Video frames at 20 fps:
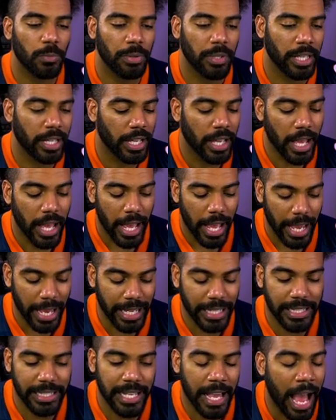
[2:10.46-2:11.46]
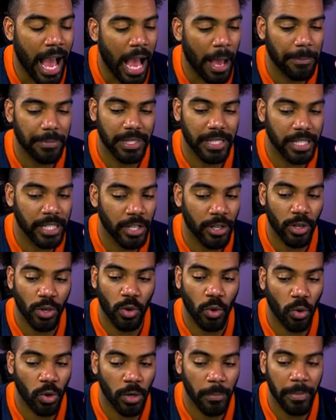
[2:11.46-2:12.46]
be a top tier
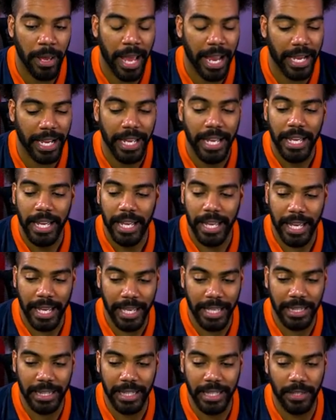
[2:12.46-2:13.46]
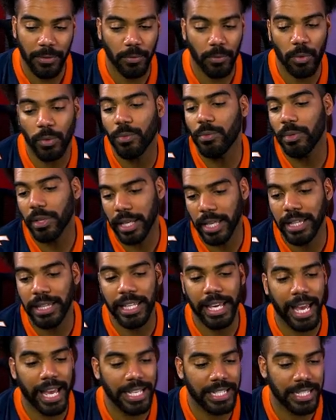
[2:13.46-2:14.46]
quarterback in
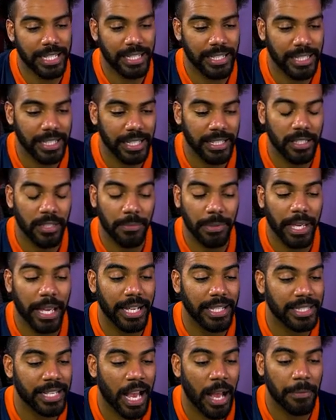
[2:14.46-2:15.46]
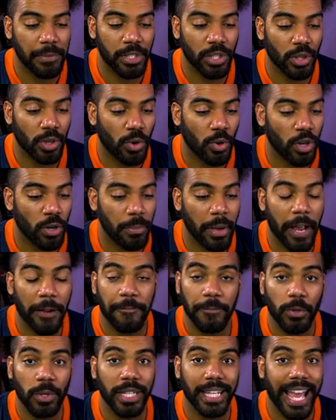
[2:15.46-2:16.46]
the SEC, to be a top tier quarterback
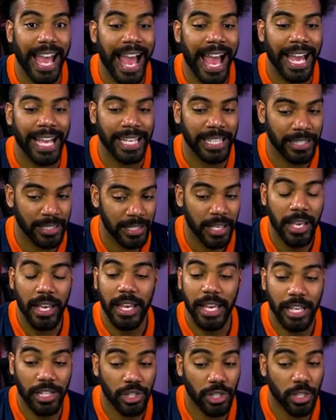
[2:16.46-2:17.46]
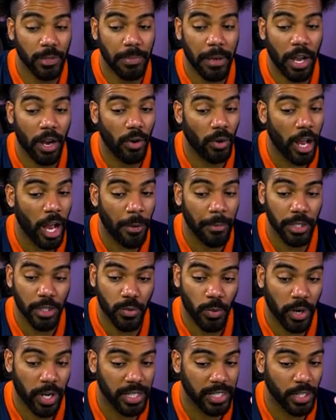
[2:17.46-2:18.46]
for the Aggies. It's just about how much
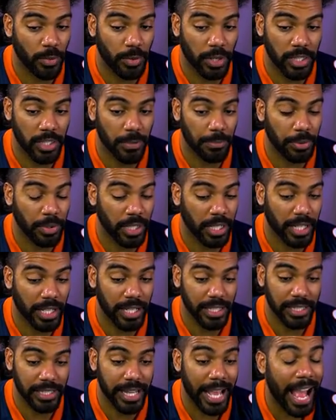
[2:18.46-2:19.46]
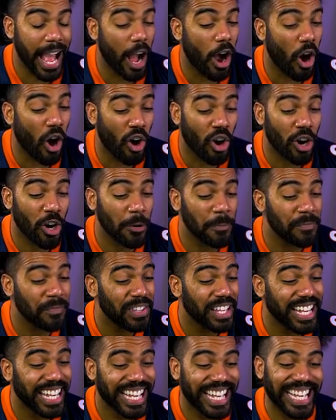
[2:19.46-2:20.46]
work is he willing to put in, because that arm
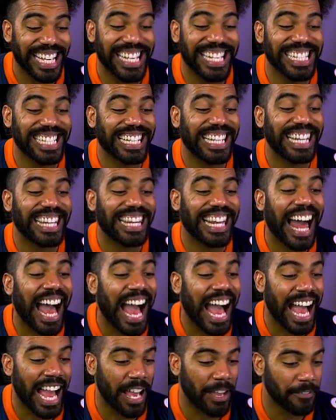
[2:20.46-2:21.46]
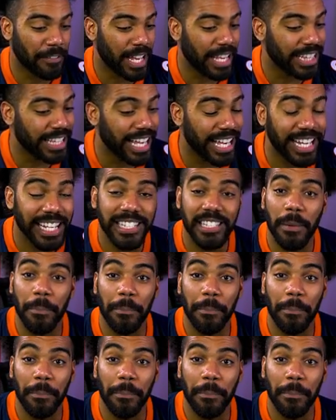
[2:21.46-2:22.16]
is live. And then his